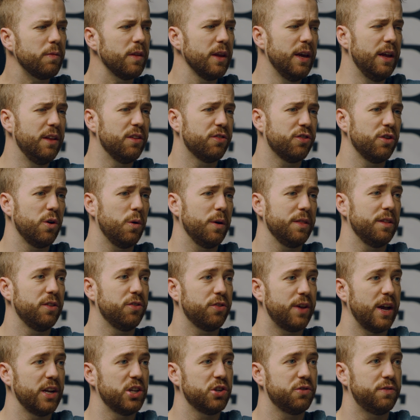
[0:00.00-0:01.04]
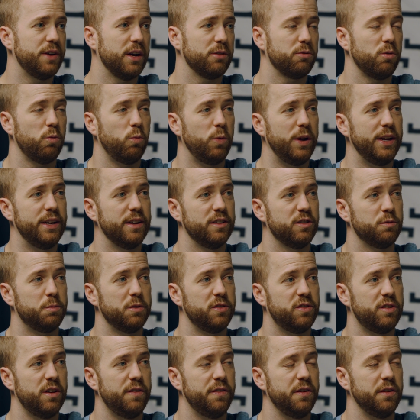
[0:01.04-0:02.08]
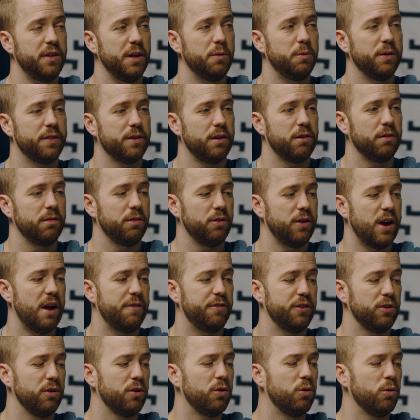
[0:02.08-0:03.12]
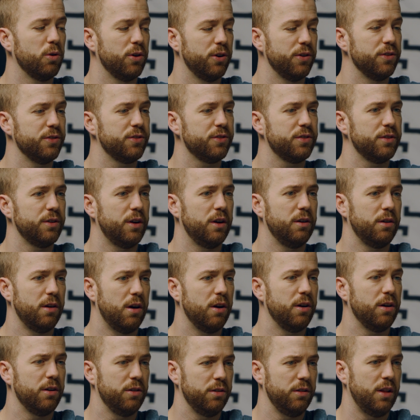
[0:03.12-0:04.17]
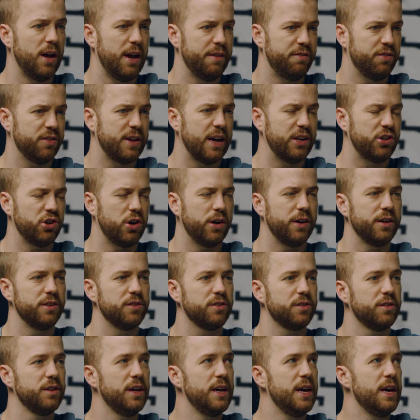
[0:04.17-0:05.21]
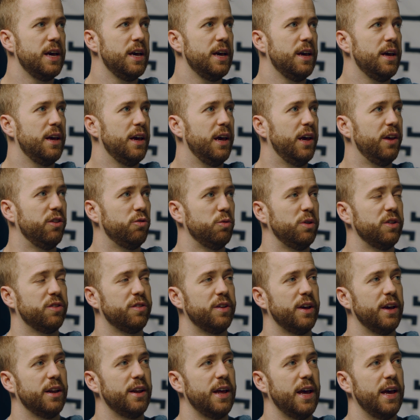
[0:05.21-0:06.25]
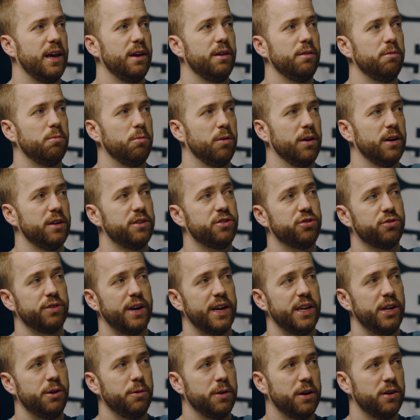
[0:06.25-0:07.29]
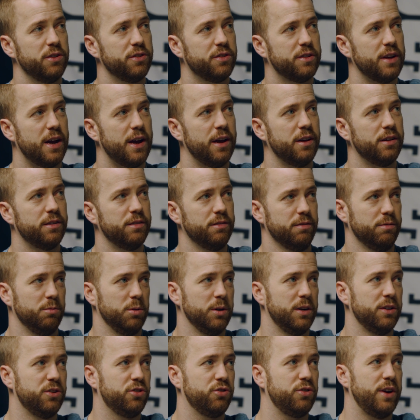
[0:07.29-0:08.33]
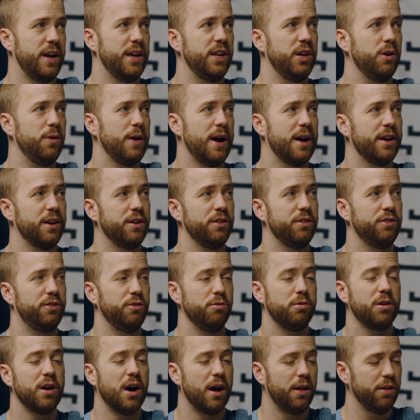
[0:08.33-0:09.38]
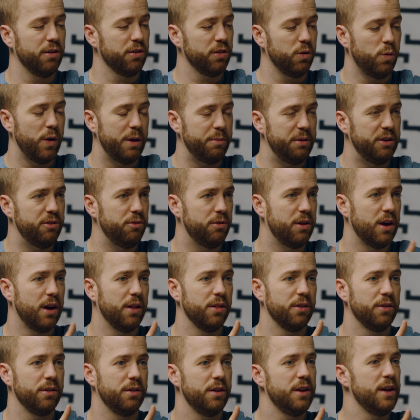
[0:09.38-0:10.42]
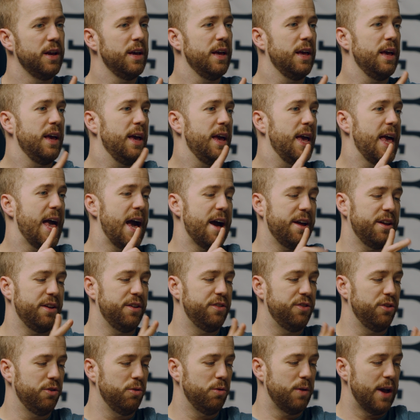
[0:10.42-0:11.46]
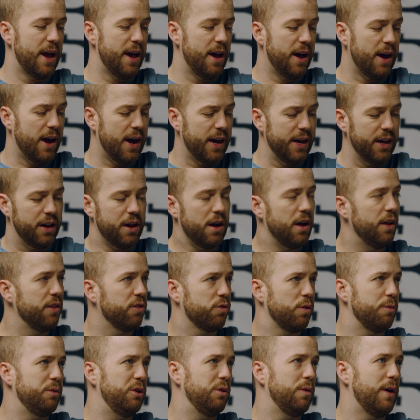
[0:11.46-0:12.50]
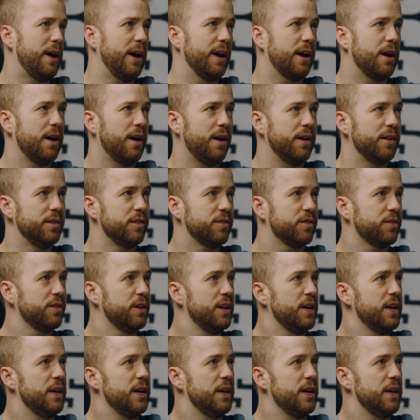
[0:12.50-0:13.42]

And so at the Sketch Effect, what we did specifically with our graphic recorders, our live sketch artists, is we said, hey, we're going to train you in our style. We're going to train you how to do color the way we do color, how to do icons the way we do icons,